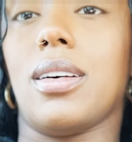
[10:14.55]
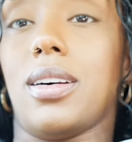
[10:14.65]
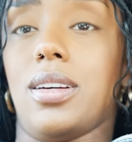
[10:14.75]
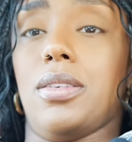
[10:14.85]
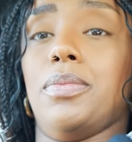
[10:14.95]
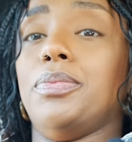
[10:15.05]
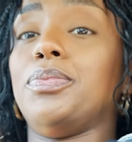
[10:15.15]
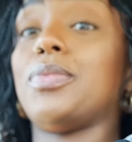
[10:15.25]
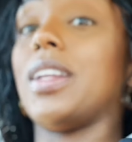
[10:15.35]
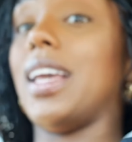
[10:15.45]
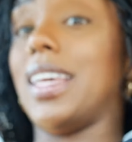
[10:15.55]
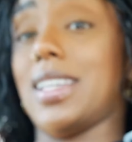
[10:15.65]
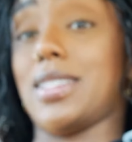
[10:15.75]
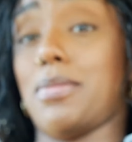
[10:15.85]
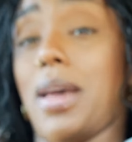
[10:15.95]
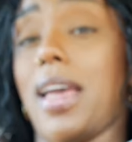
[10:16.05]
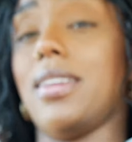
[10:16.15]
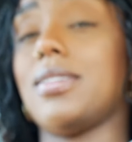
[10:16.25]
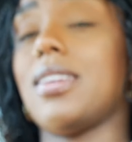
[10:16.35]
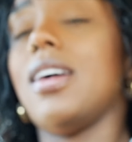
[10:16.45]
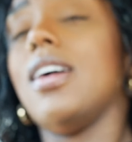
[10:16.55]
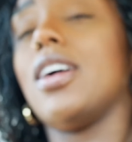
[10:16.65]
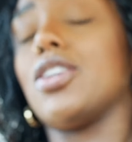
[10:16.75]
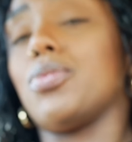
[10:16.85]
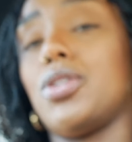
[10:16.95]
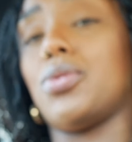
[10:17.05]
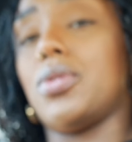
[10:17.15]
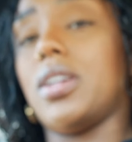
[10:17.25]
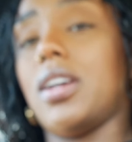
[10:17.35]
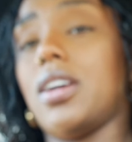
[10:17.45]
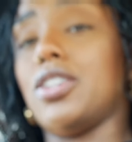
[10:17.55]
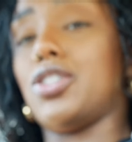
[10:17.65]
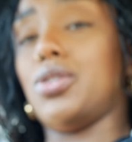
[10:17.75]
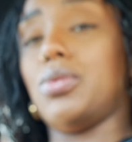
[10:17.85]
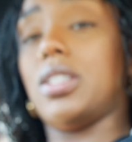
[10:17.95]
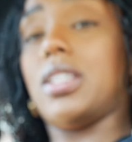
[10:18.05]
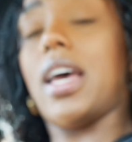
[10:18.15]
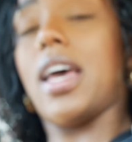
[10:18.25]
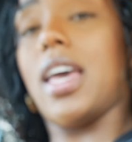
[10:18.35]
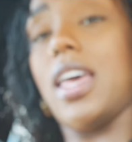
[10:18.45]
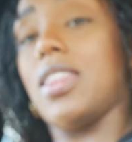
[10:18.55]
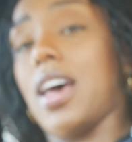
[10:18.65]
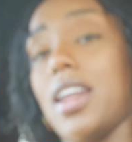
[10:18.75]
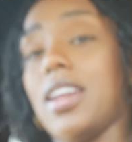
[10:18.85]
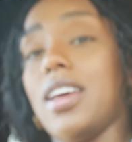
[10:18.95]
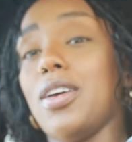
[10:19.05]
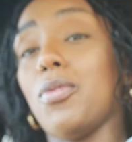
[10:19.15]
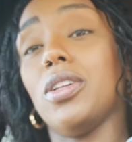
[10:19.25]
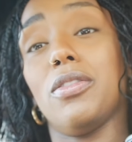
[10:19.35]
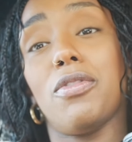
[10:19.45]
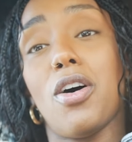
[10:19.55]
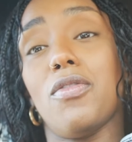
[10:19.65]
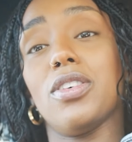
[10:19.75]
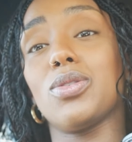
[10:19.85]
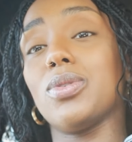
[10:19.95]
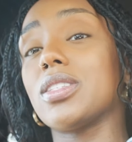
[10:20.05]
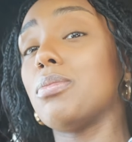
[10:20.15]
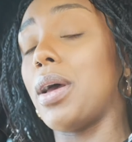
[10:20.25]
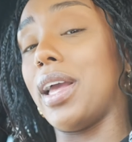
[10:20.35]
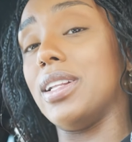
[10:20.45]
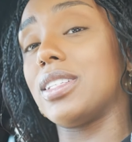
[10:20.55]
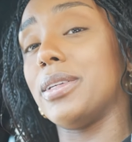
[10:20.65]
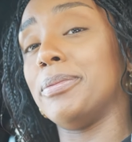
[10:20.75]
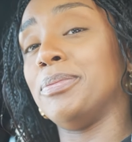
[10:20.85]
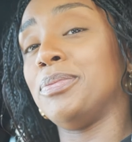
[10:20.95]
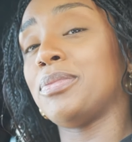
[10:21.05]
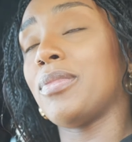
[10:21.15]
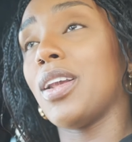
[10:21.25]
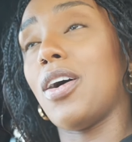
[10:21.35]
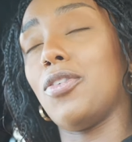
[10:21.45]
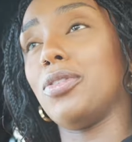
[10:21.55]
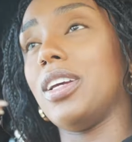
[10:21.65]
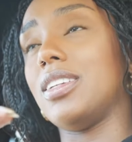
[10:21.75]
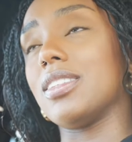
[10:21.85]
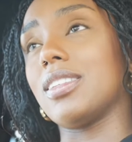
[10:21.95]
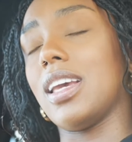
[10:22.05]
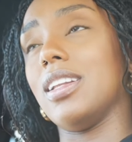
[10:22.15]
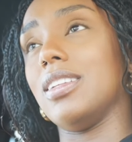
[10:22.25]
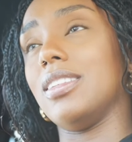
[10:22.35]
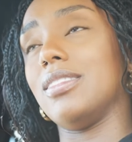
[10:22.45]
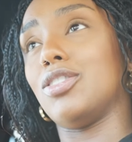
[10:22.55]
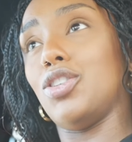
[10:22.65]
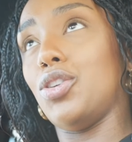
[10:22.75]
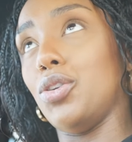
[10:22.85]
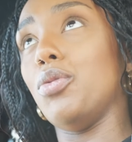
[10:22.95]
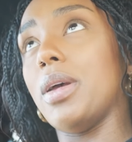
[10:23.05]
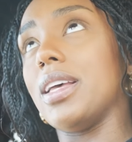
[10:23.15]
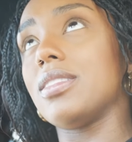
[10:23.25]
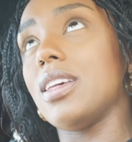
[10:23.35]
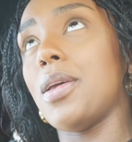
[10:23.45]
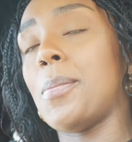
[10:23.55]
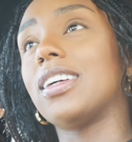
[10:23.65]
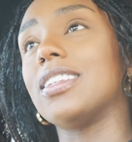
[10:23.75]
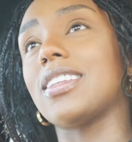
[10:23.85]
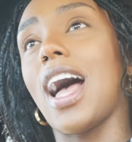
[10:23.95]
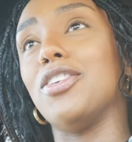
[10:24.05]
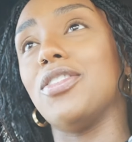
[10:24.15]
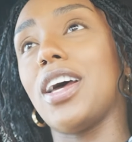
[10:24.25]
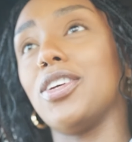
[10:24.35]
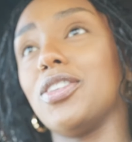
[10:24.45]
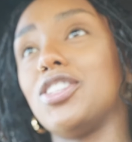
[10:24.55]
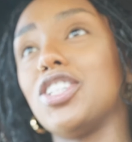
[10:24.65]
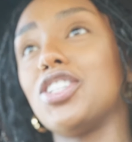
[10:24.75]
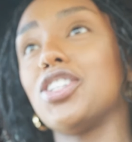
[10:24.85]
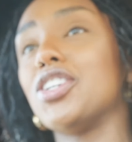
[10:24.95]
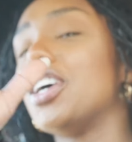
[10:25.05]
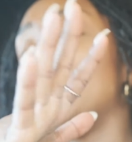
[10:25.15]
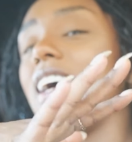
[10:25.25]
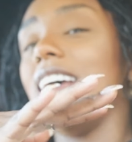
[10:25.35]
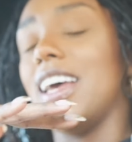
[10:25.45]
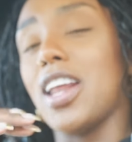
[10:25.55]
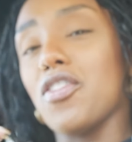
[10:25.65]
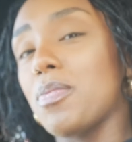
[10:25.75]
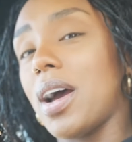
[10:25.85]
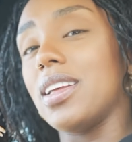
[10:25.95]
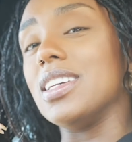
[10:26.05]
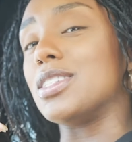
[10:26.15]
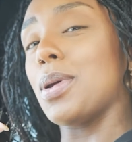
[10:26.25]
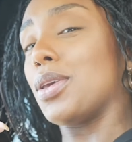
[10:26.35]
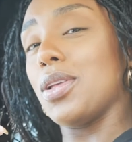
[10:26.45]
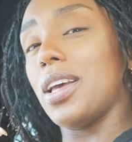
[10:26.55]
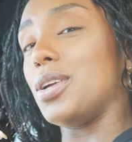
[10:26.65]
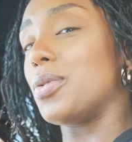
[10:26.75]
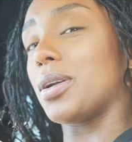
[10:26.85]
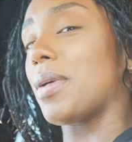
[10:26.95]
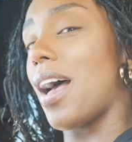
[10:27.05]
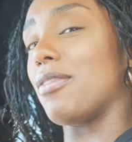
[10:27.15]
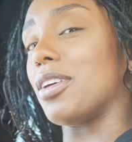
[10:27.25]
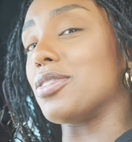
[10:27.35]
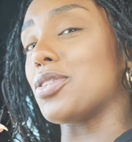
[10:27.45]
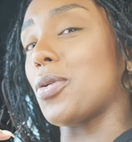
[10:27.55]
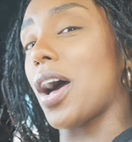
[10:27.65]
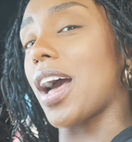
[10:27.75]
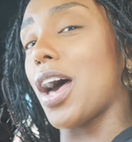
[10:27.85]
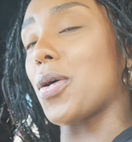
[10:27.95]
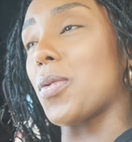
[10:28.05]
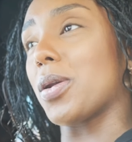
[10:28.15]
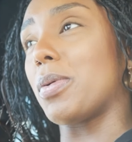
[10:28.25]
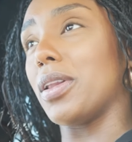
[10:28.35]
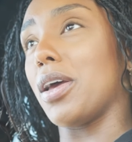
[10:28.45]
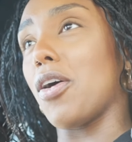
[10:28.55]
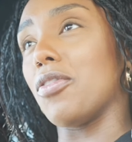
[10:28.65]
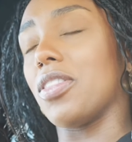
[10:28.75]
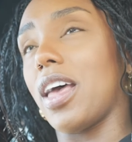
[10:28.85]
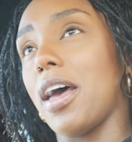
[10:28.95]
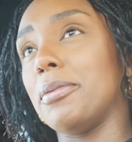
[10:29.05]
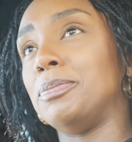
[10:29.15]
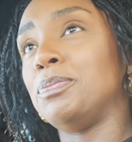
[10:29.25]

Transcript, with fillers: um, get some paint, because we're doing a shoot today that will involve us with some paint. Hopefully it doesn't get too messy, because I do not know the gender and everybody is speculating what I'm having, so I kind of want to play off of that.